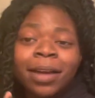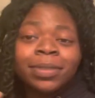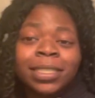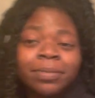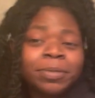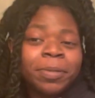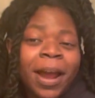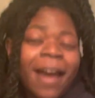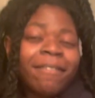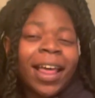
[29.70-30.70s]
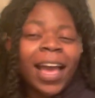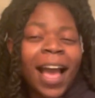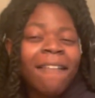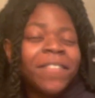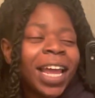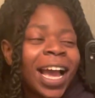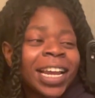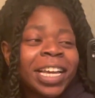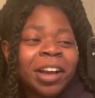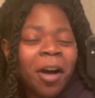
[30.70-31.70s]
I'm sleep deprived. Like, I feel like I
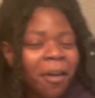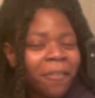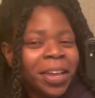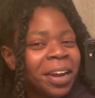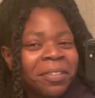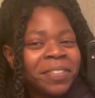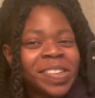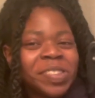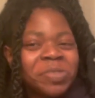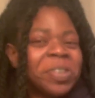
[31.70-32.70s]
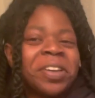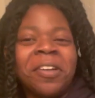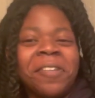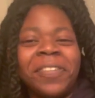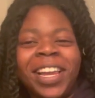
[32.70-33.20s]
need coffee, and I don't even drink coffee.